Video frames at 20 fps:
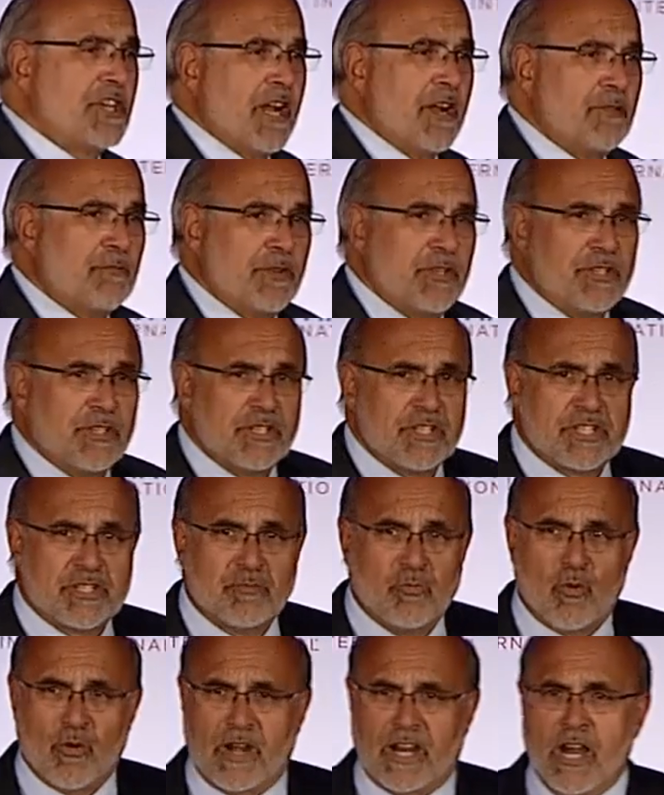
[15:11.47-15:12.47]
shared with you
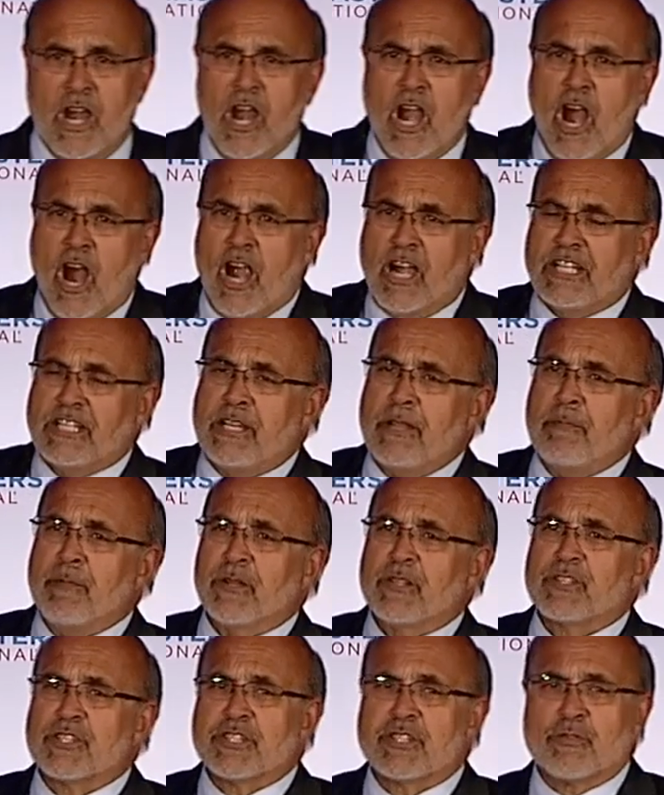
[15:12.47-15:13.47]
this morning are
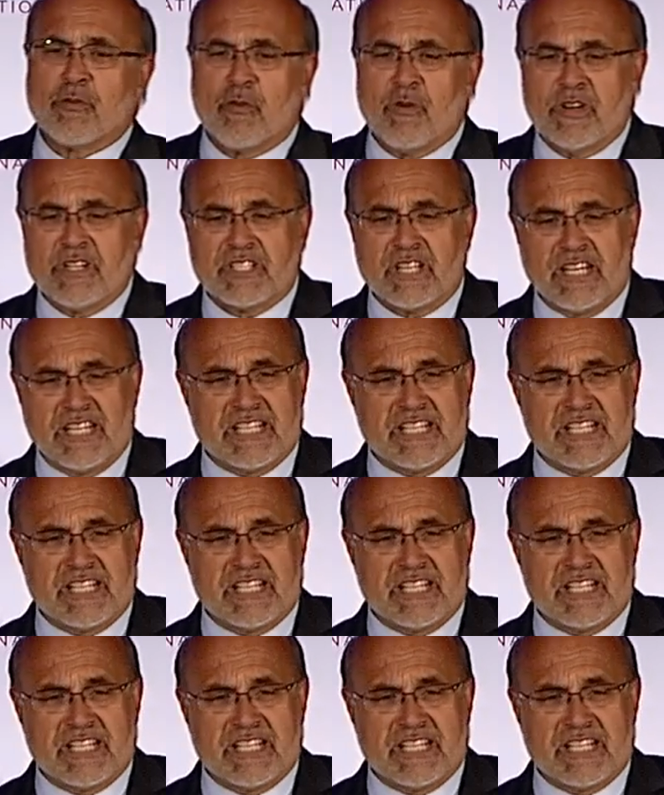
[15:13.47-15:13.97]
typical stories